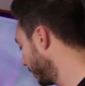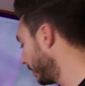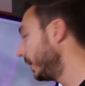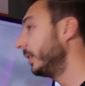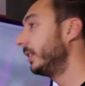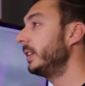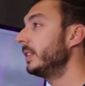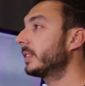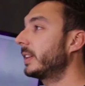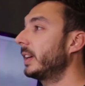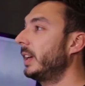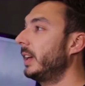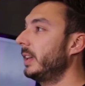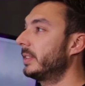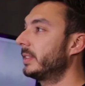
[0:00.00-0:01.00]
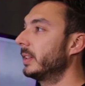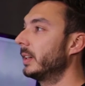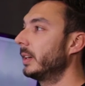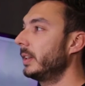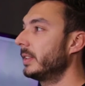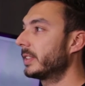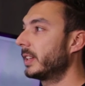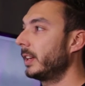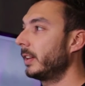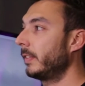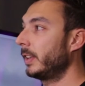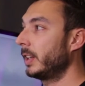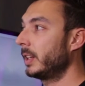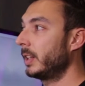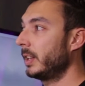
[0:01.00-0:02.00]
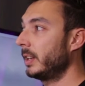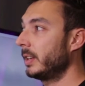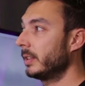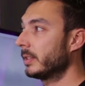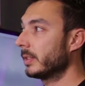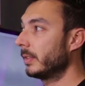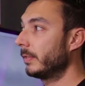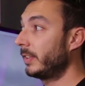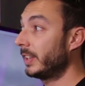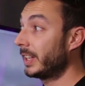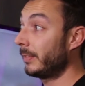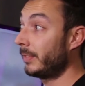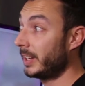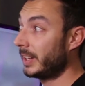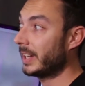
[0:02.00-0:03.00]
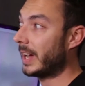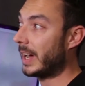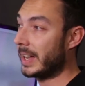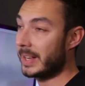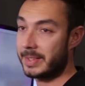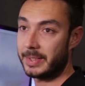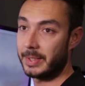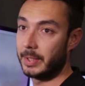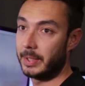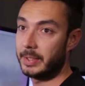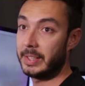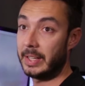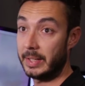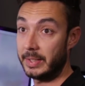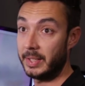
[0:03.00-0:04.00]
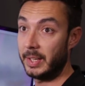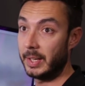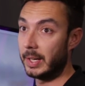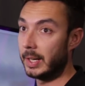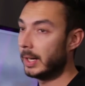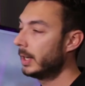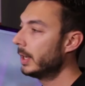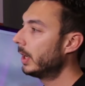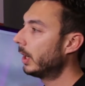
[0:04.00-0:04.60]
in this case, it's giving us the idea